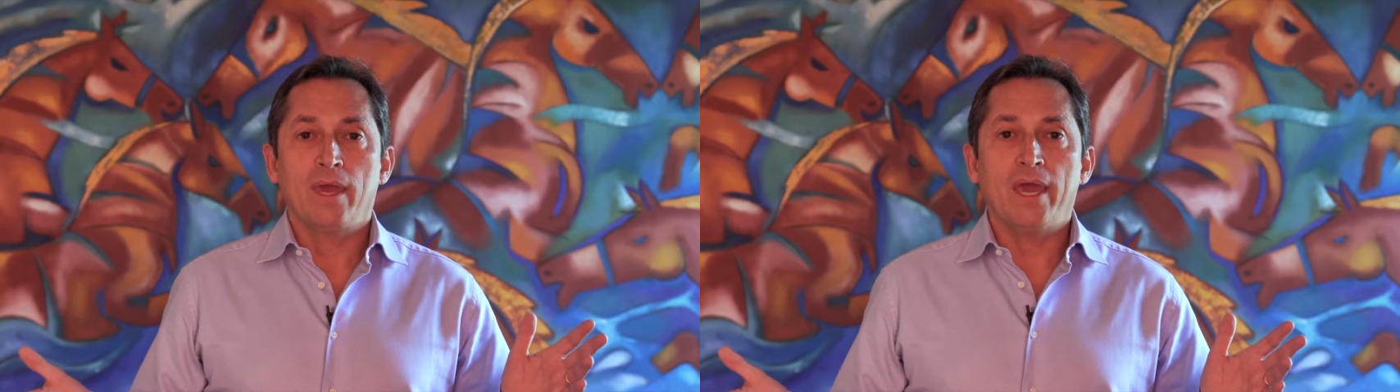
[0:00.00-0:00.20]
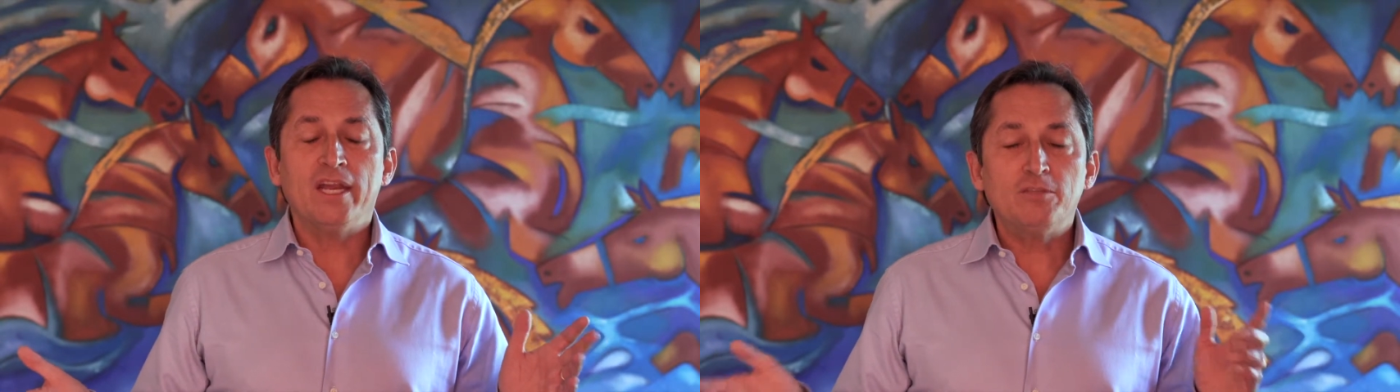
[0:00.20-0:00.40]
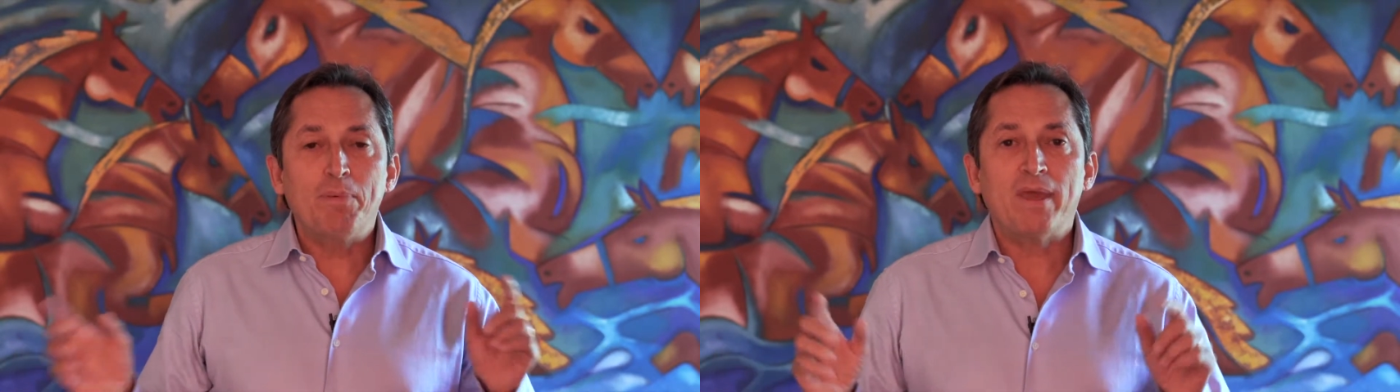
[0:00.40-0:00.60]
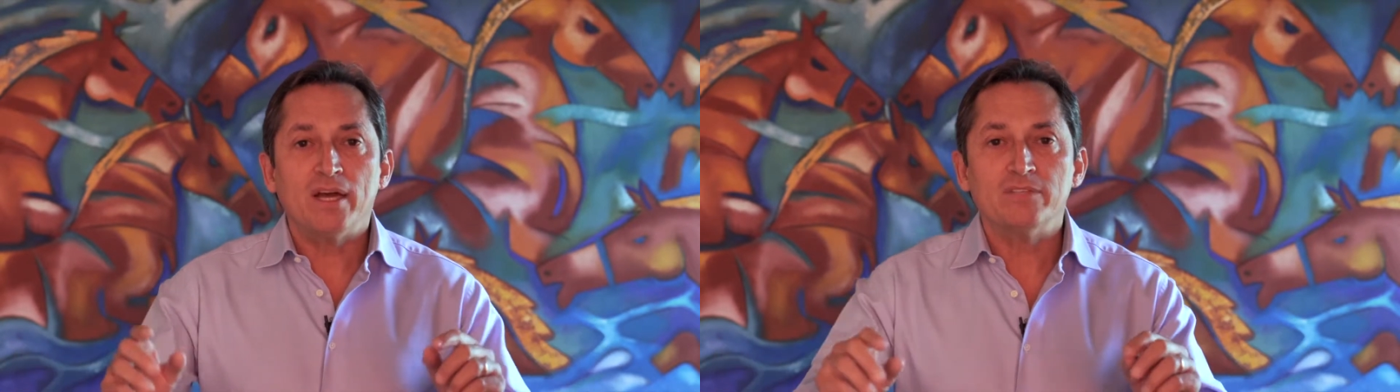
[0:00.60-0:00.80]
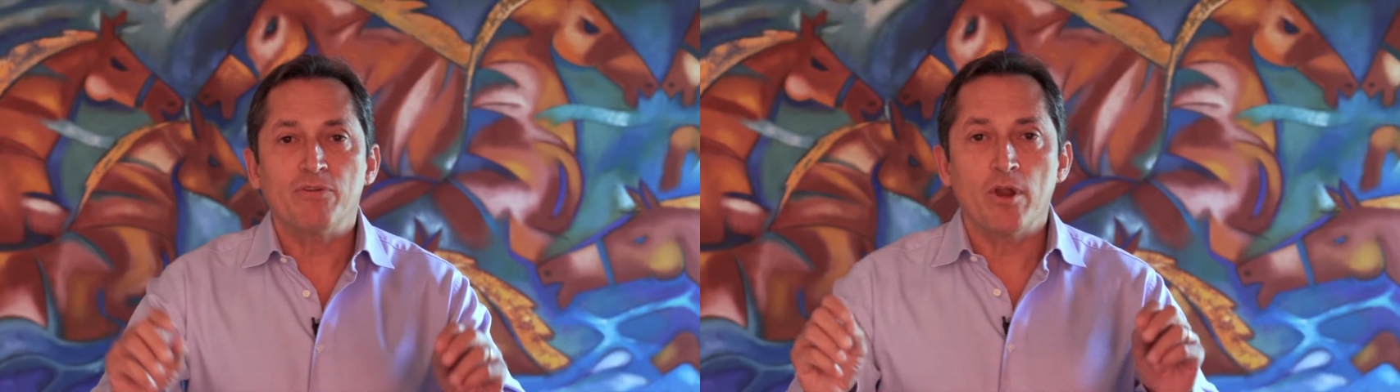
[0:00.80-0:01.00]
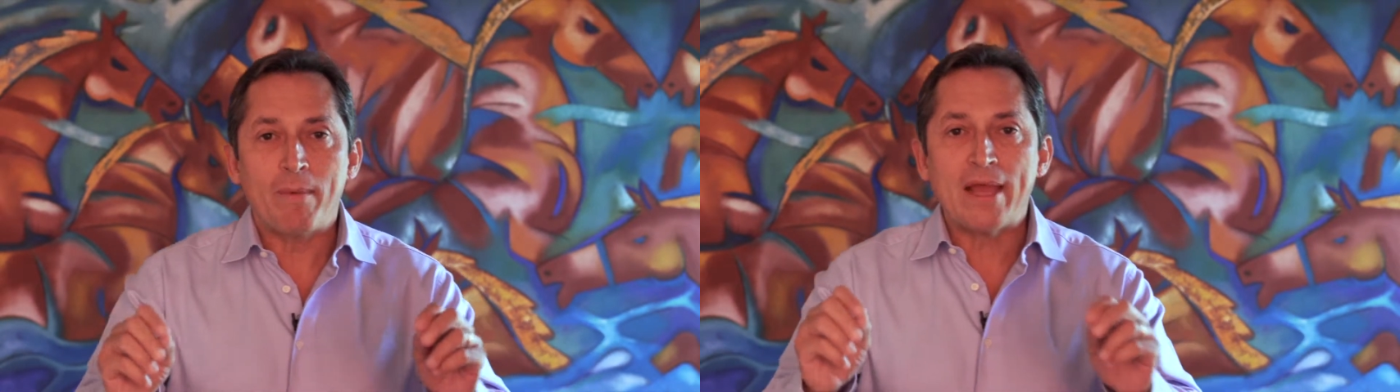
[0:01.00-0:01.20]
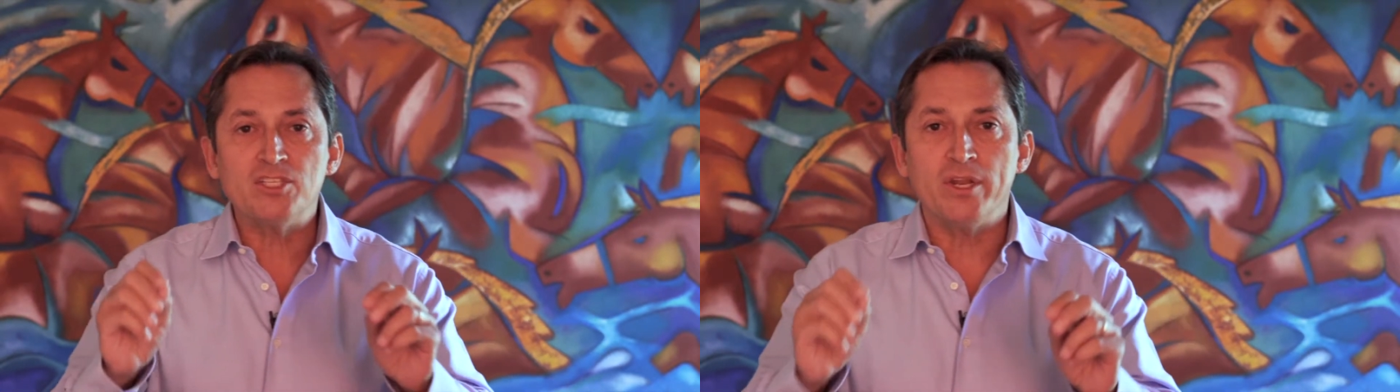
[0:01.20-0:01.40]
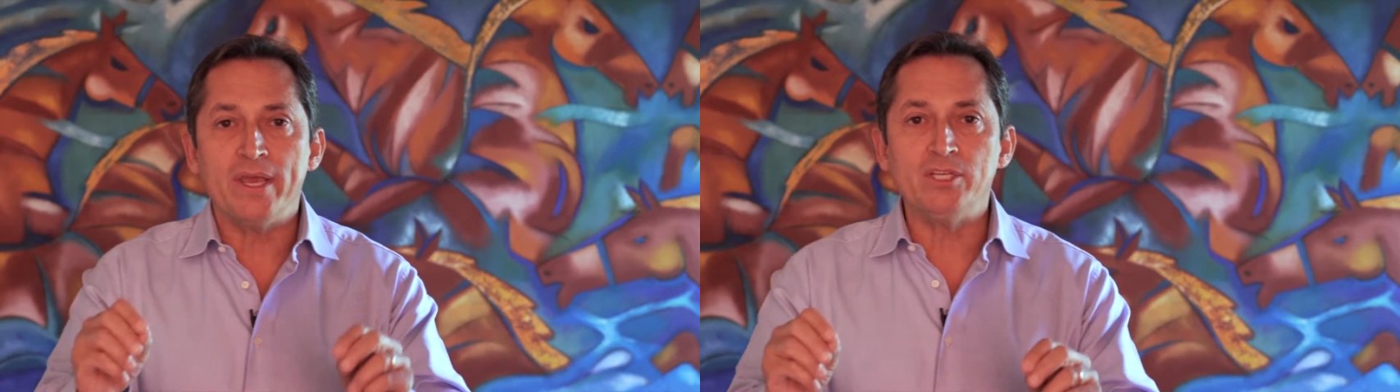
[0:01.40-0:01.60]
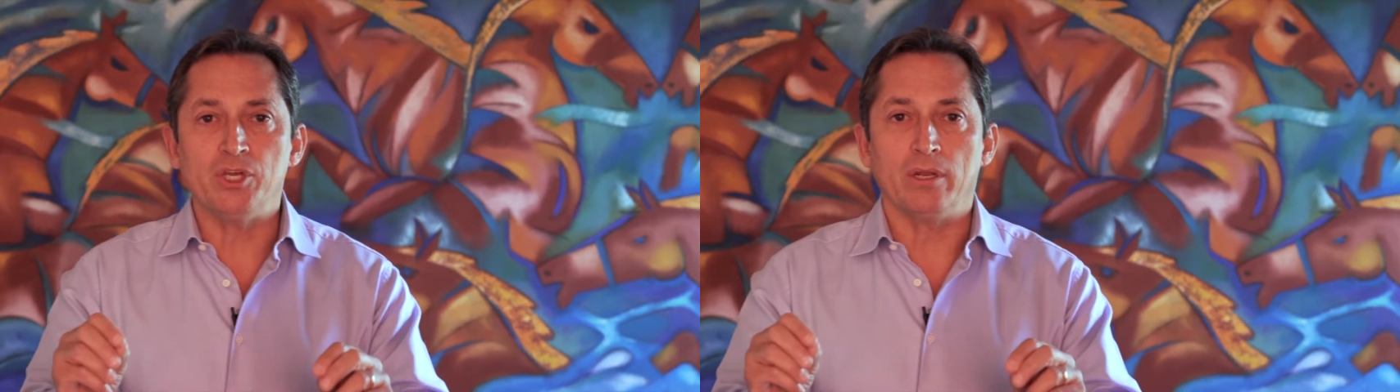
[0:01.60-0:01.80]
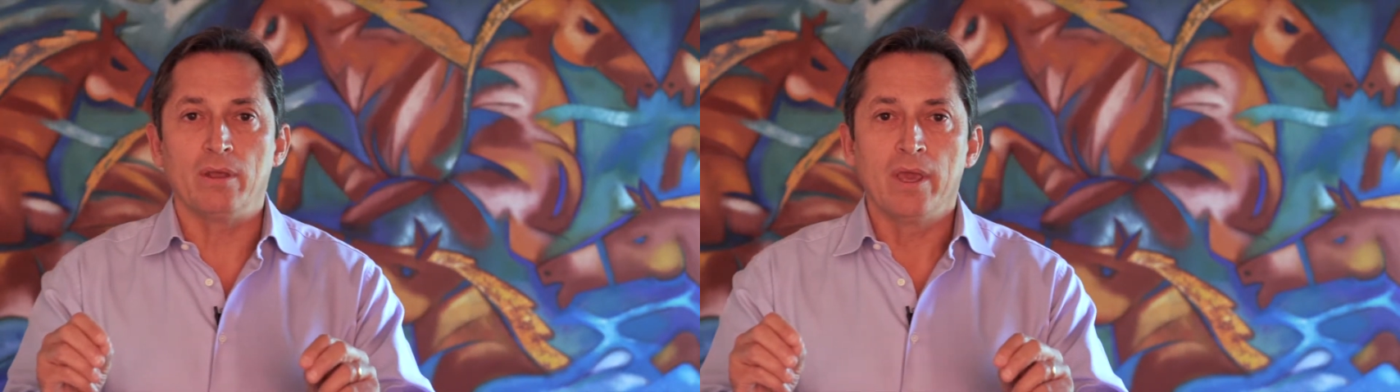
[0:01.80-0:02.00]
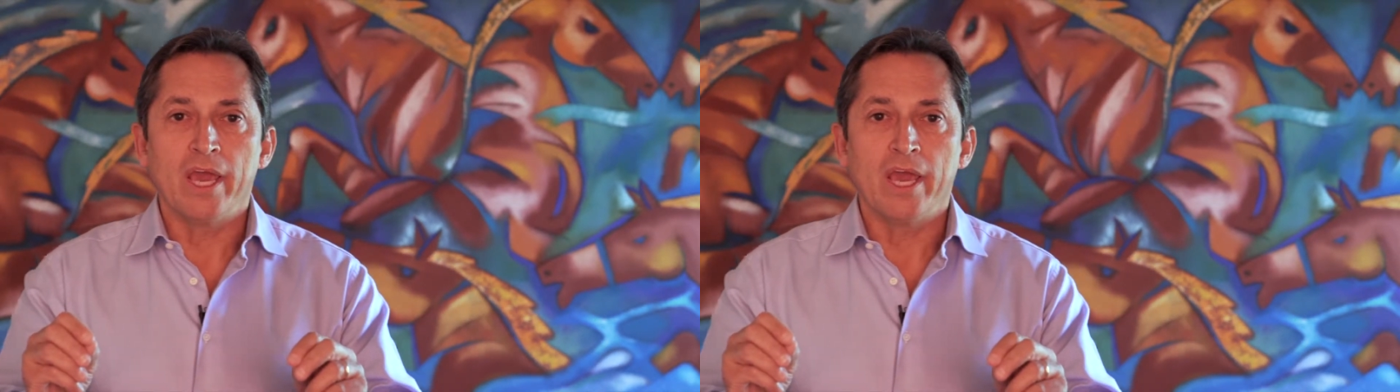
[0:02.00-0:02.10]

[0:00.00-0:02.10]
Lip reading: And it's because of our imagination.